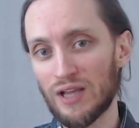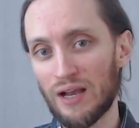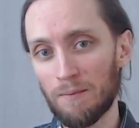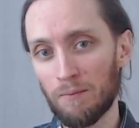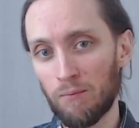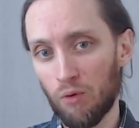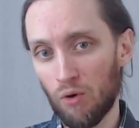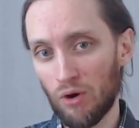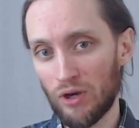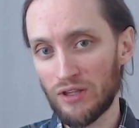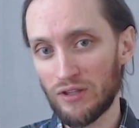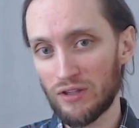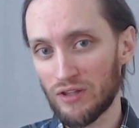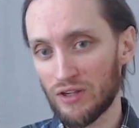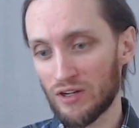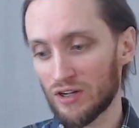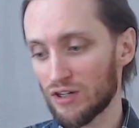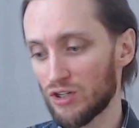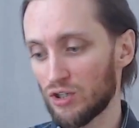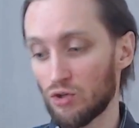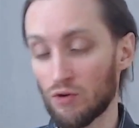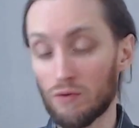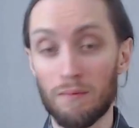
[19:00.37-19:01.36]

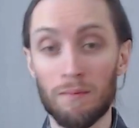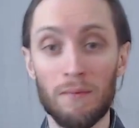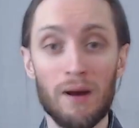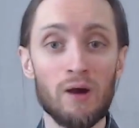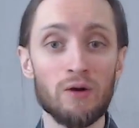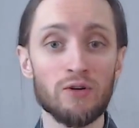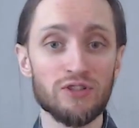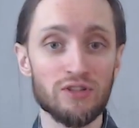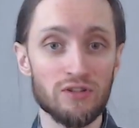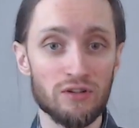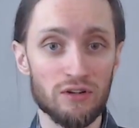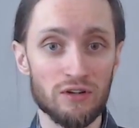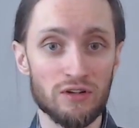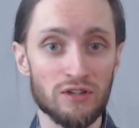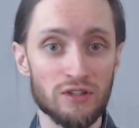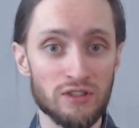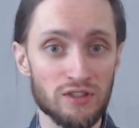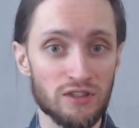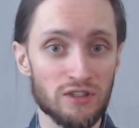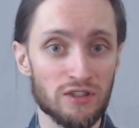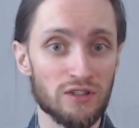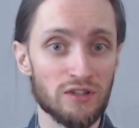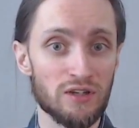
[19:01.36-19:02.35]
pointer, your mouse
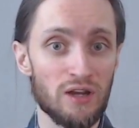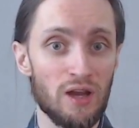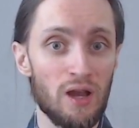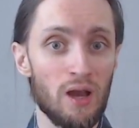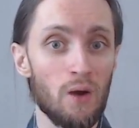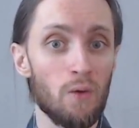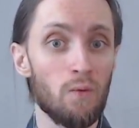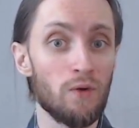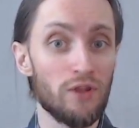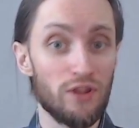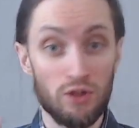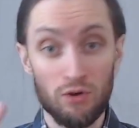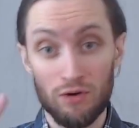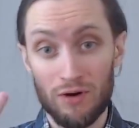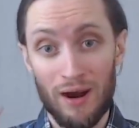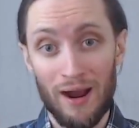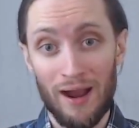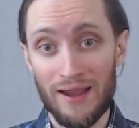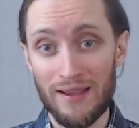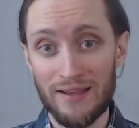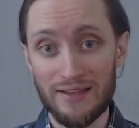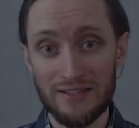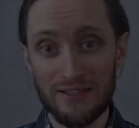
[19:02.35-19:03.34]
cursor with your
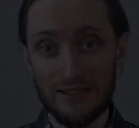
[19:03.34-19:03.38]
eyes.